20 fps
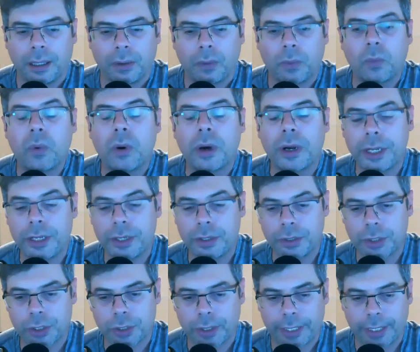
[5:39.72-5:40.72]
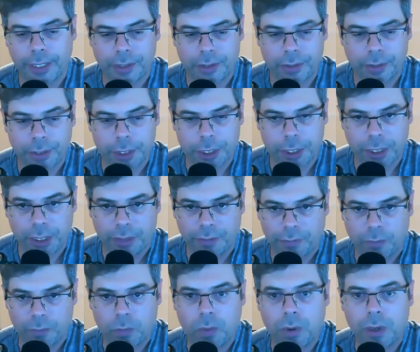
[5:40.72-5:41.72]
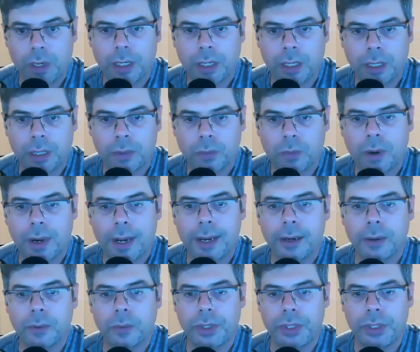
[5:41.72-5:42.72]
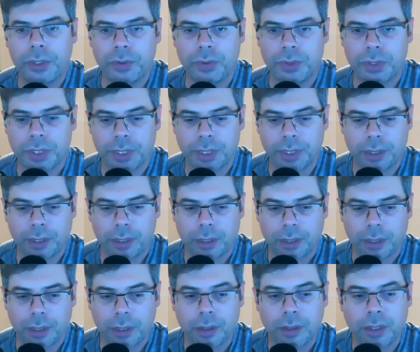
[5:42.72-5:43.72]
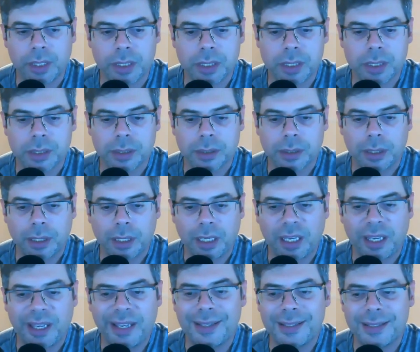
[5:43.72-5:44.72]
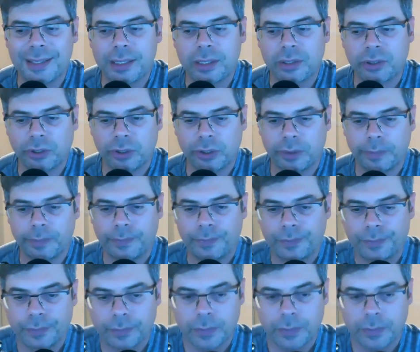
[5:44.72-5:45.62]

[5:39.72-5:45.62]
What are you trying to achieve? Why are we using this easy term?